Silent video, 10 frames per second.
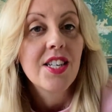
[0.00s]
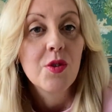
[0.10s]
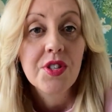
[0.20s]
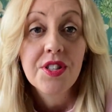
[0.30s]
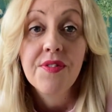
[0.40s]

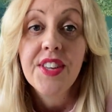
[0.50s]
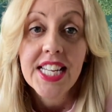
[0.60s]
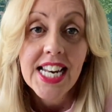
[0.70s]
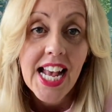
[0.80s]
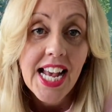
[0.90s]
go to the
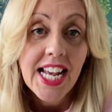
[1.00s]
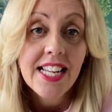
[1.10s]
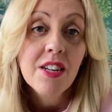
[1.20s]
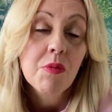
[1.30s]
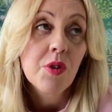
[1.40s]

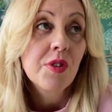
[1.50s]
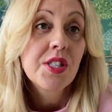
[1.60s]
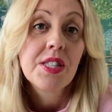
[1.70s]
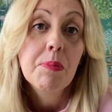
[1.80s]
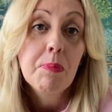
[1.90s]
V&A, go
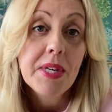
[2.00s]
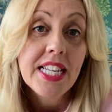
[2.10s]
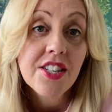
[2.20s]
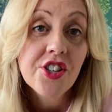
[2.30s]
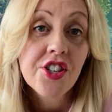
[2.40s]
to the
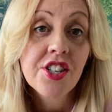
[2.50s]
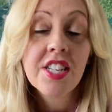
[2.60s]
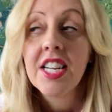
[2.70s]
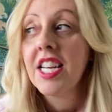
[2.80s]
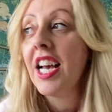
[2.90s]
beach,
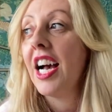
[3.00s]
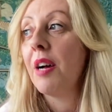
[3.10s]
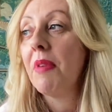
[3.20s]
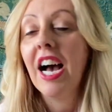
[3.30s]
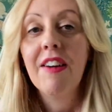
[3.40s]

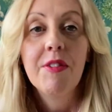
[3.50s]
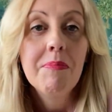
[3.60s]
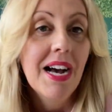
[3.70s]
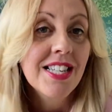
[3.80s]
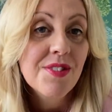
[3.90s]
have a
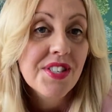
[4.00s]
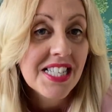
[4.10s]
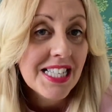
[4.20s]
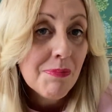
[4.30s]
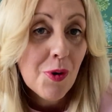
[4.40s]
massive
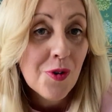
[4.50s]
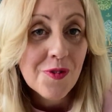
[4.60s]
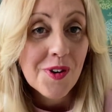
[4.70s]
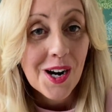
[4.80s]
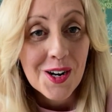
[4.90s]

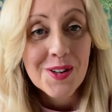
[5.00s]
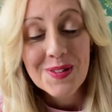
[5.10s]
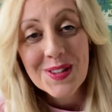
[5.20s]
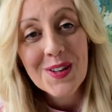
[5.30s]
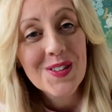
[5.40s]
sleepover
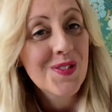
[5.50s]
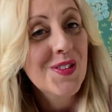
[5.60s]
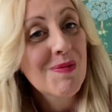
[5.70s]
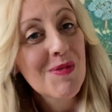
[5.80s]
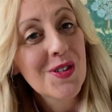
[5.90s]
with all of
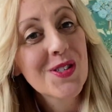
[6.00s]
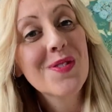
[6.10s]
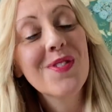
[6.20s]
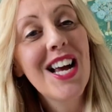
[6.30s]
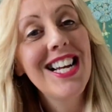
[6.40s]
their boys'
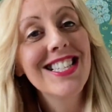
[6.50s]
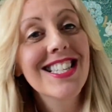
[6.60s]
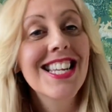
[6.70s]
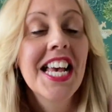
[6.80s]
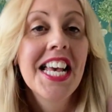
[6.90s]

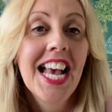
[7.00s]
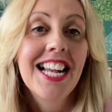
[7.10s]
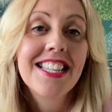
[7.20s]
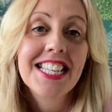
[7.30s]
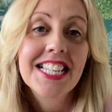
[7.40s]
friends
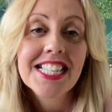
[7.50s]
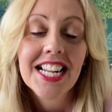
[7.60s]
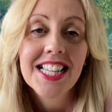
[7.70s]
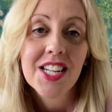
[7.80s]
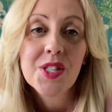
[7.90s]
and things
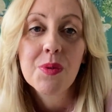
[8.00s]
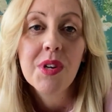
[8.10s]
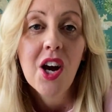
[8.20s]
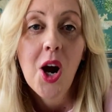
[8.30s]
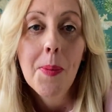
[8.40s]
like that. So
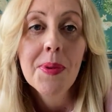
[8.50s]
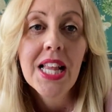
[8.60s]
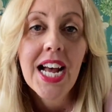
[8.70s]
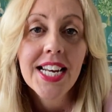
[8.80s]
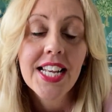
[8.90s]
we are
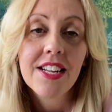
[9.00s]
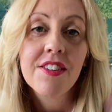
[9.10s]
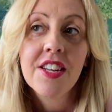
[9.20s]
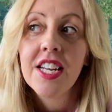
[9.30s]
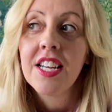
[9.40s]
planning
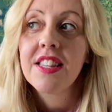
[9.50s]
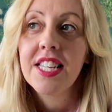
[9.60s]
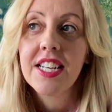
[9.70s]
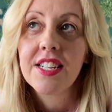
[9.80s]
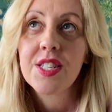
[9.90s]

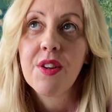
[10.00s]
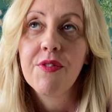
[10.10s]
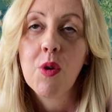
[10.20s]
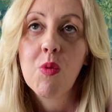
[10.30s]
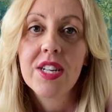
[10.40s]
things
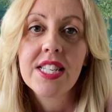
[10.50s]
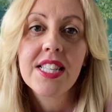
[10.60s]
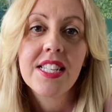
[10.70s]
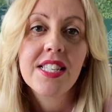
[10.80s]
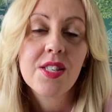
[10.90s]
for once
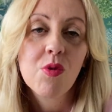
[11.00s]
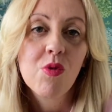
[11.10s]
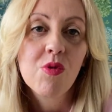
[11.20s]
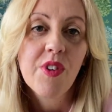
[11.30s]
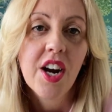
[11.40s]
this is
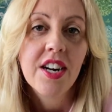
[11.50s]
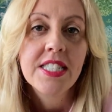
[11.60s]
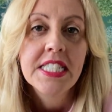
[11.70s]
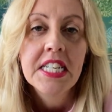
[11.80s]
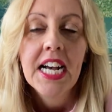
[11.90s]
over.
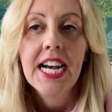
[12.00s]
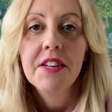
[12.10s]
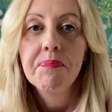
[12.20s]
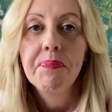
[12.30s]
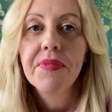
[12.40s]

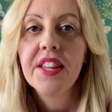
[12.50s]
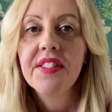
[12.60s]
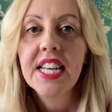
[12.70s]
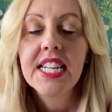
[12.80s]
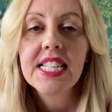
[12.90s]
The
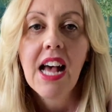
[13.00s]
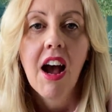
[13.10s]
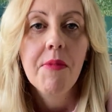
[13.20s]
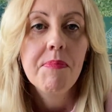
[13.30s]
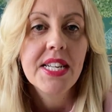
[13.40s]
things that
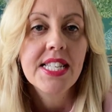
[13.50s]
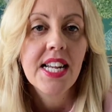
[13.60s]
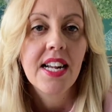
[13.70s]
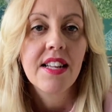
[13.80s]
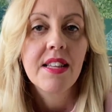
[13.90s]
I'm
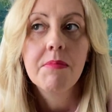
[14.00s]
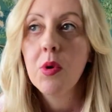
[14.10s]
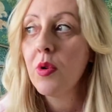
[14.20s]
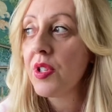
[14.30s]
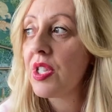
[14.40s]
missing the
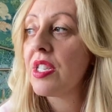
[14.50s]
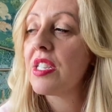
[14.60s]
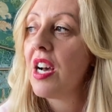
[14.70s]
most